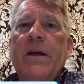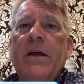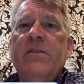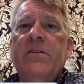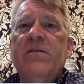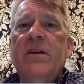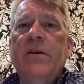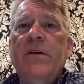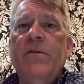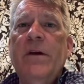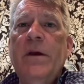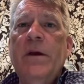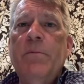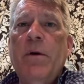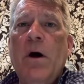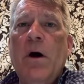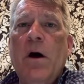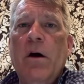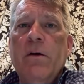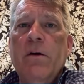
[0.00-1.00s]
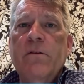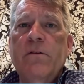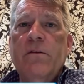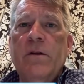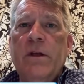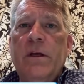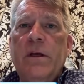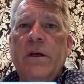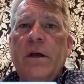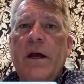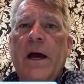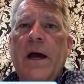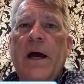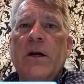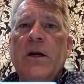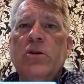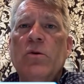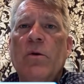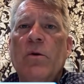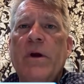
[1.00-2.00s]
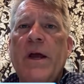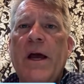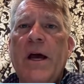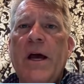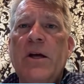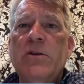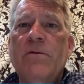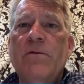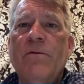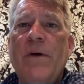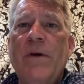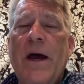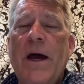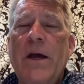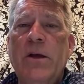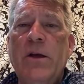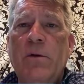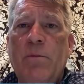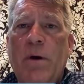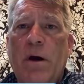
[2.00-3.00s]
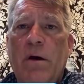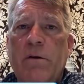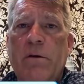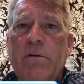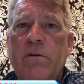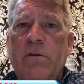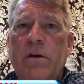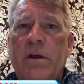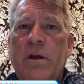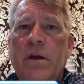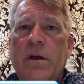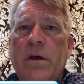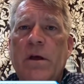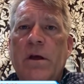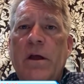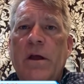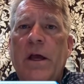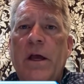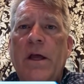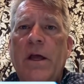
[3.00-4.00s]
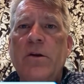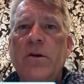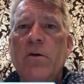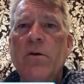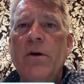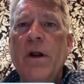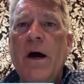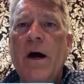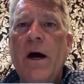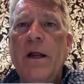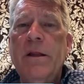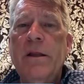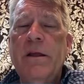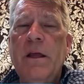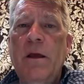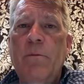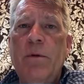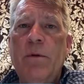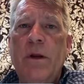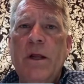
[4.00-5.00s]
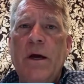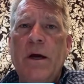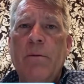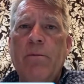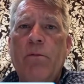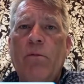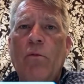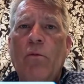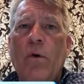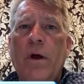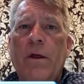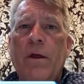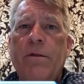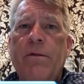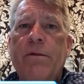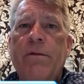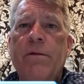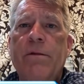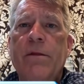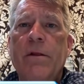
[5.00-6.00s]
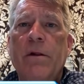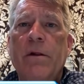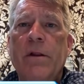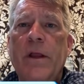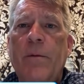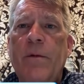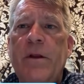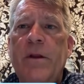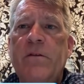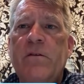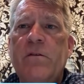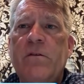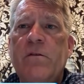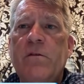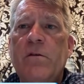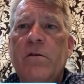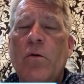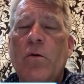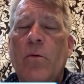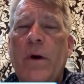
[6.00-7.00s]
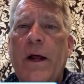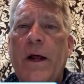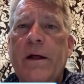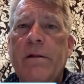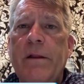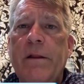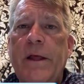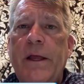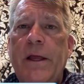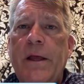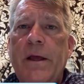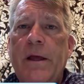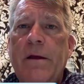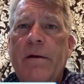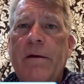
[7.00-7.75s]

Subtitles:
ACV policy, actual cash value policy, and you're not keeping up with the limits correctly,